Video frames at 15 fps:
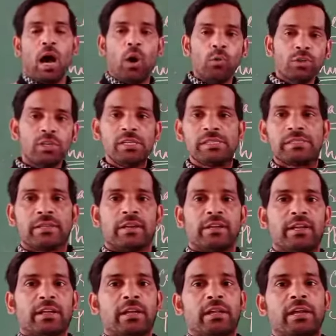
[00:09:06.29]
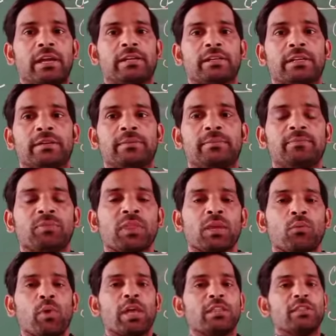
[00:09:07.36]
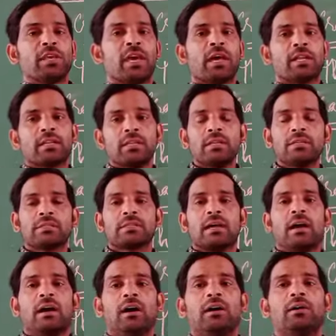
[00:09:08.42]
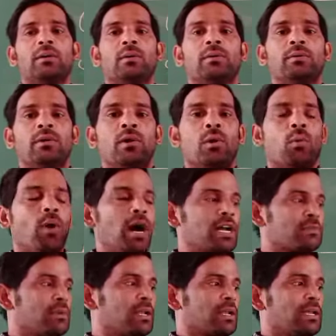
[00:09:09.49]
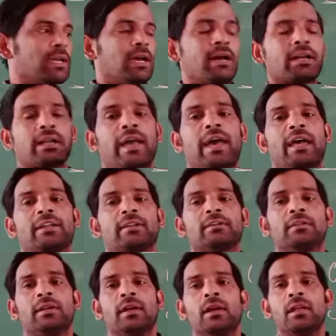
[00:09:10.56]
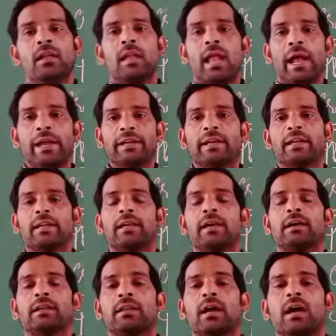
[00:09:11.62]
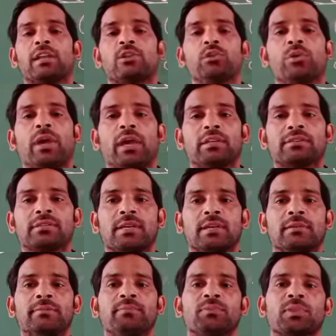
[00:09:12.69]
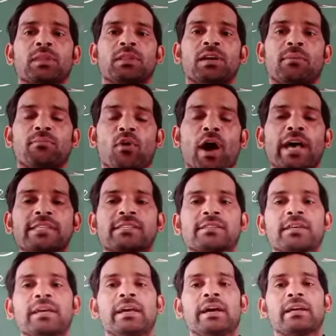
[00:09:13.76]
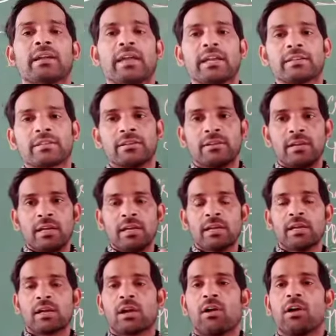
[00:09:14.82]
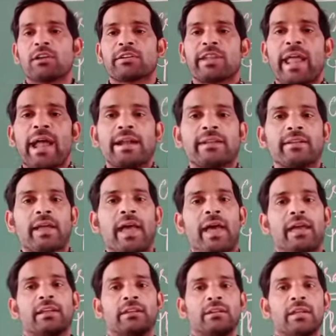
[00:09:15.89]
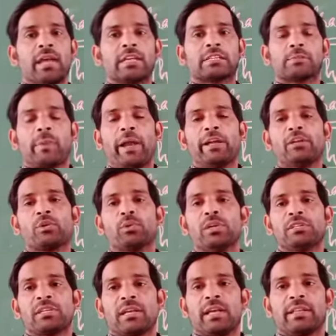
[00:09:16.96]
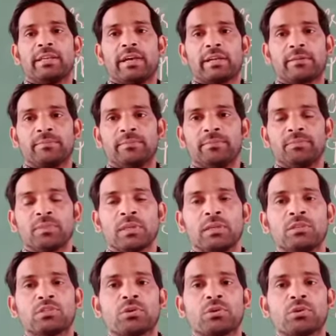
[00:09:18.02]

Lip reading: How these thunder created? When there is a warmer air and lighter air, or you can say the moist air get contract and expand to each another.